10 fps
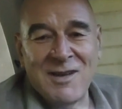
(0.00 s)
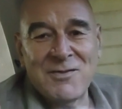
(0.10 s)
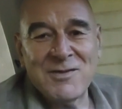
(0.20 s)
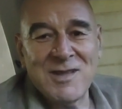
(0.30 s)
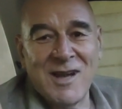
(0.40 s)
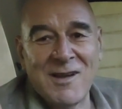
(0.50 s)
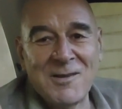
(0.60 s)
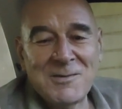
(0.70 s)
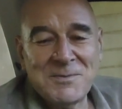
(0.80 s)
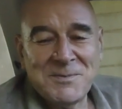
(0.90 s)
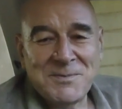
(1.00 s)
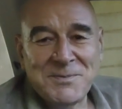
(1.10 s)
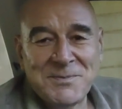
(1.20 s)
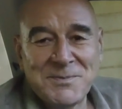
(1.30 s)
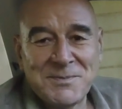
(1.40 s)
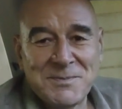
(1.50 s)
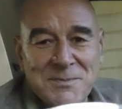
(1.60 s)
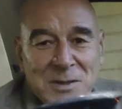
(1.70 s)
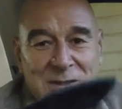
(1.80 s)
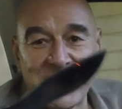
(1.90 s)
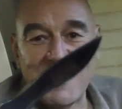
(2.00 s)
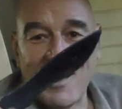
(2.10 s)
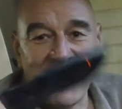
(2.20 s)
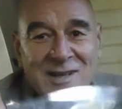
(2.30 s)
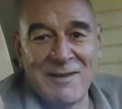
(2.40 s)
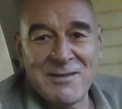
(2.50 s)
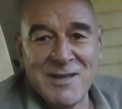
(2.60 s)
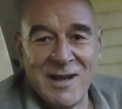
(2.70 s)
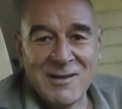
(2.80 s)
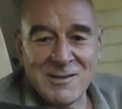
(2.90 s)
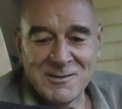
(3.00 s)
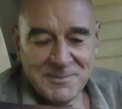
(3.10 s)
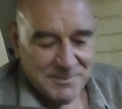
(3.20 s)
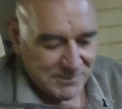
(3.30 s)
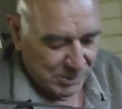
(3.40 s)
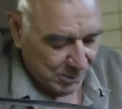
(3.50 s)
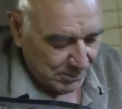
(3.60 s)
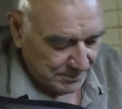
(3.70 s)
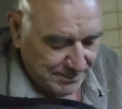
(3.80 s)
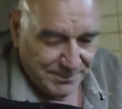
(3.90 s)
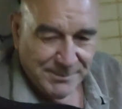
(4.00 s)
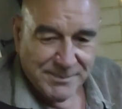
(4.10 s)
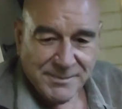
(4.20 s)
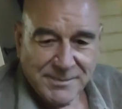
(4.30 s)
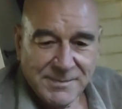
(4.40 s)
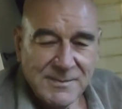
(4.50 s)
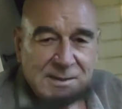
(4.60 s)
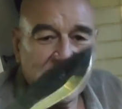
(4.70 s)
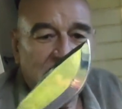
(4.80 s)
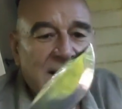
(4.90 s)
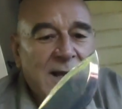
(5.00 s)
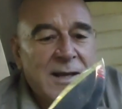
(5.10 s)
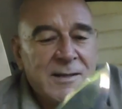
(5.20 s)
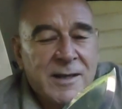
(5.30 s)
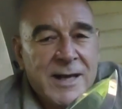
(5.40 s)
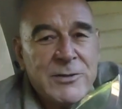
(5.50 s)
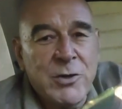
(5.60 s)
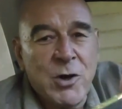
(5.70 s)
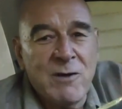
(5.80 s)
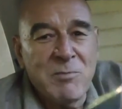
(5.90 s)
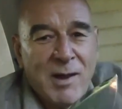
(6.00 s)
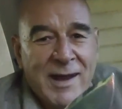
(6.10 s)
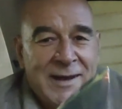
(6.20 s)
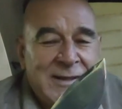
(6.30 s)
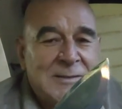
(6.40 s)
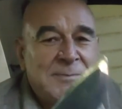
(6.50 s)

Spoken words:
knife style, but this is a hunting knife style too. It's got the nice curved blade.